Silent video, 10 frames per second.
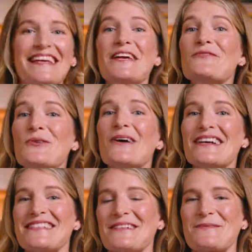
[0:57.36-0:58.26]
If you
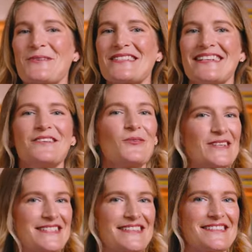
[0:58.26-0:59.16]
are a salesperson
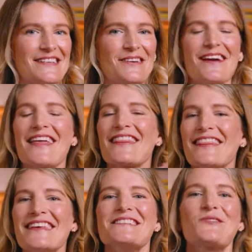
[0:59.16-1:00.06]
or a sales leader,
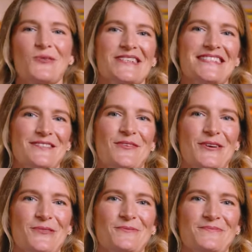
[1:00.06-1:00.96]
this course is for you.